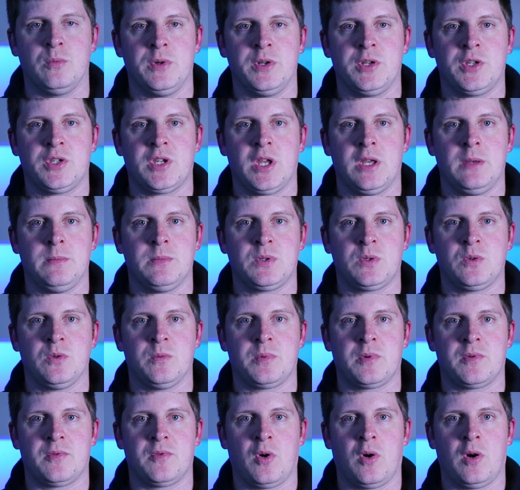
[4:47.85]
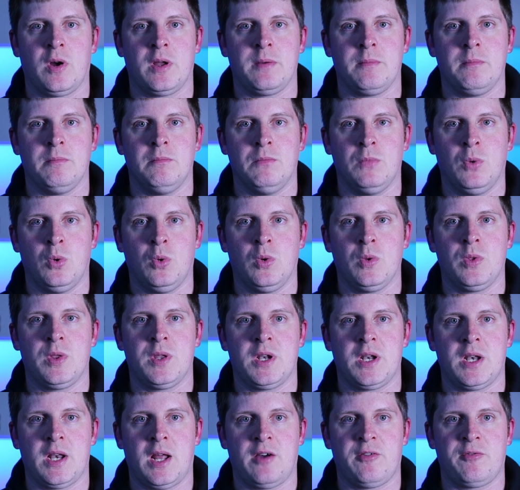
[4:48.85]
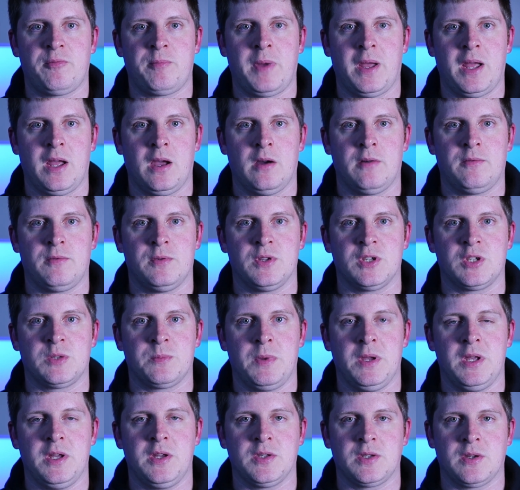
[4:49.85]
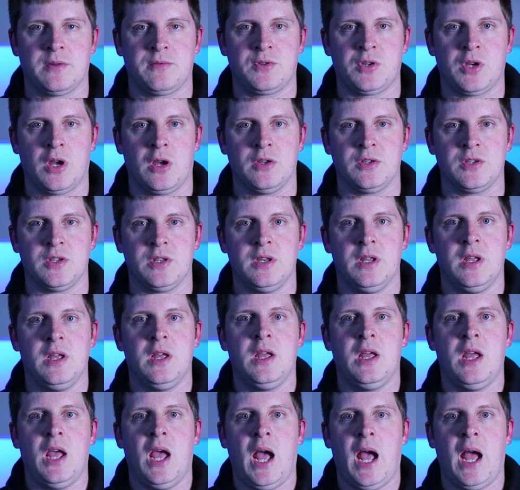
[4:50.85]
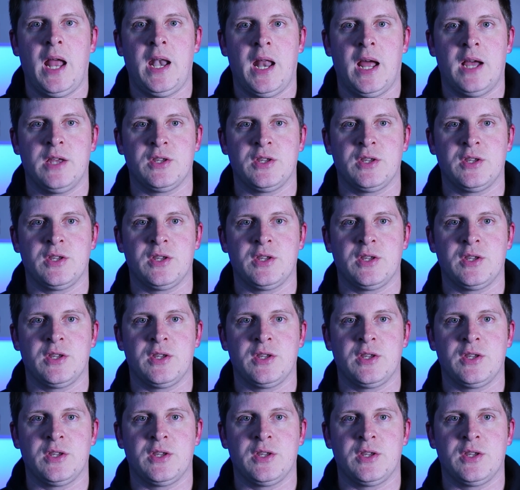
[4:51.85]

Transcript: which seems to provide more than enough power for the speakers I've chosen, and